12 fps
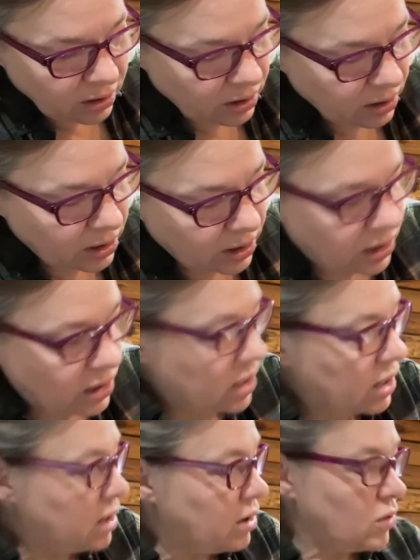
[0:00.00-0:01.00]
And
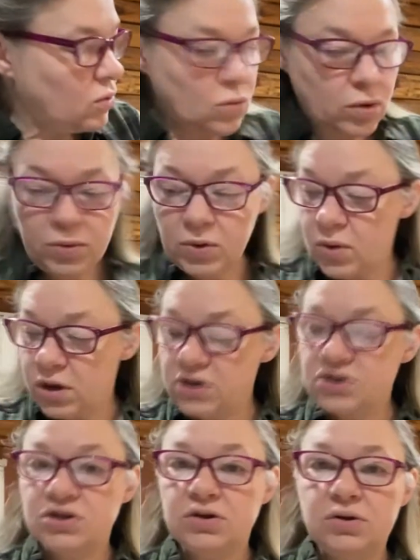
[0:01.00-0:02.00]
now what we want to
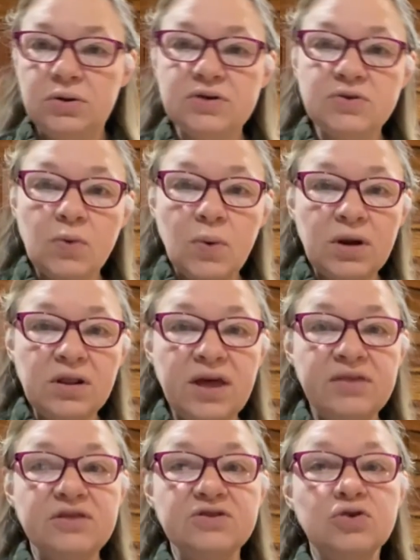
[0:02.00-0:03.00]
do is we want to let
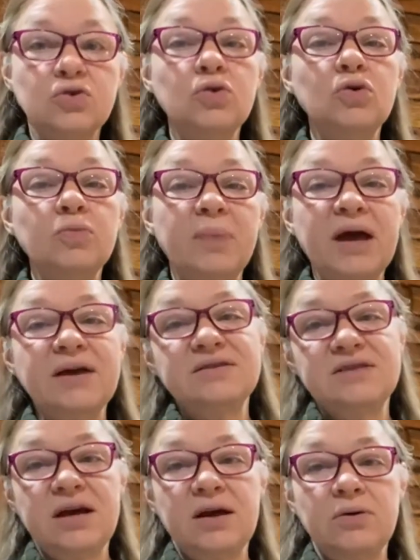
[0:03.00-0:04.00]
this cool back
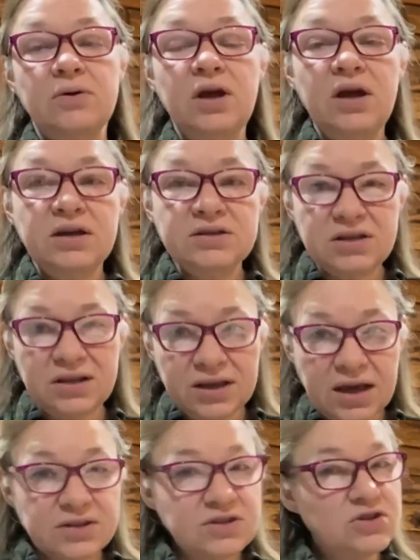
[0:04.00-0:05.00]
down till it
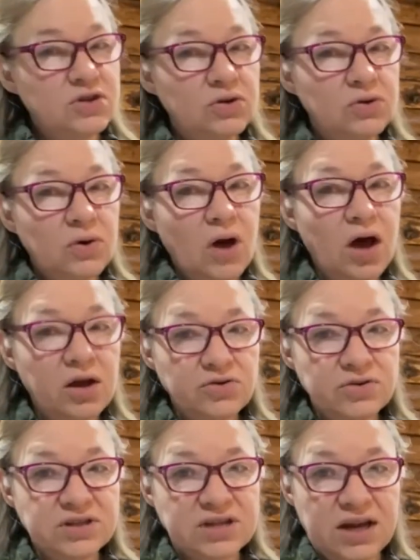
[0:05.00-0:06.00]
gets to
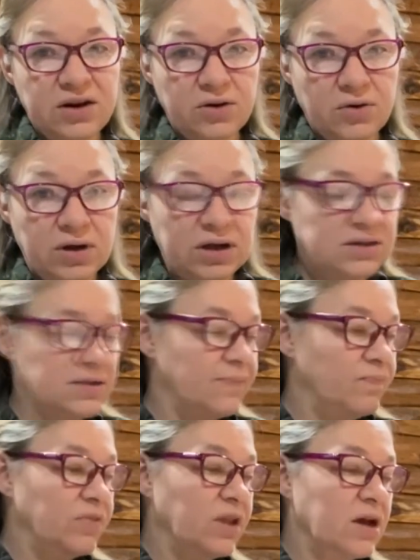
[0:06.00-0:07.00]
110 degrees.
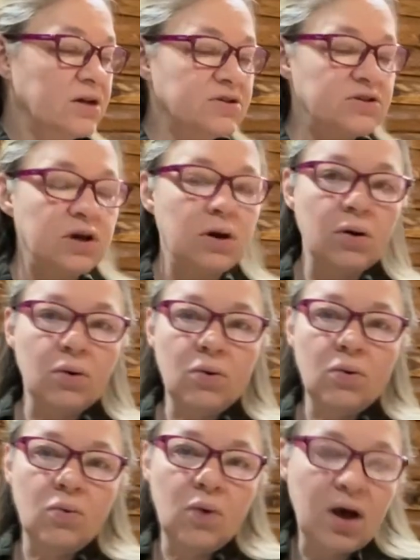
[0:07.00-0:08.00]
So
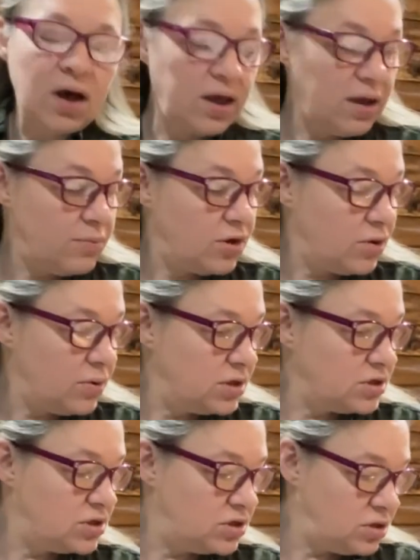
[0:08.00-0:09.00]
what I am going
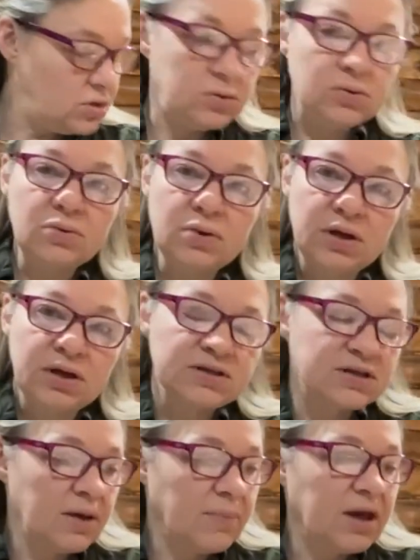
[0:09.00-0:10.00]
to do is
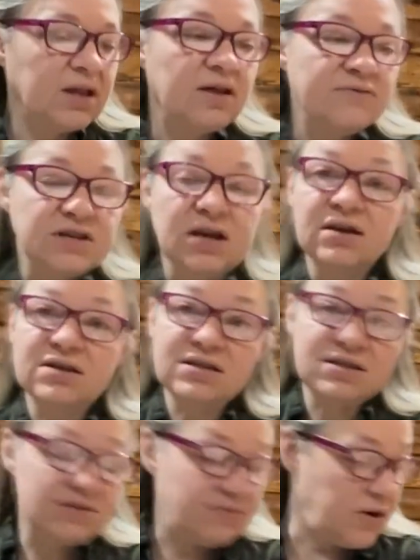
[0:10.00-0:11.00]
get my gloves on because this
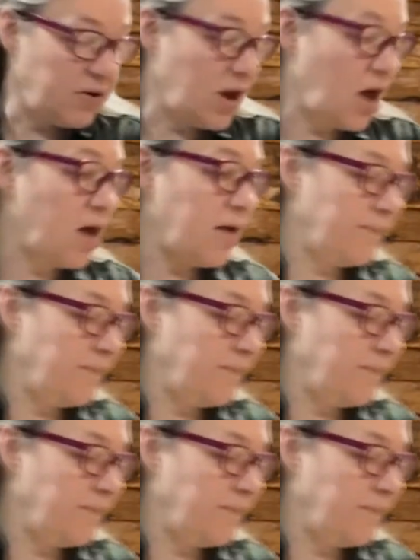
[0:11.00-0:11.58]
is very hot.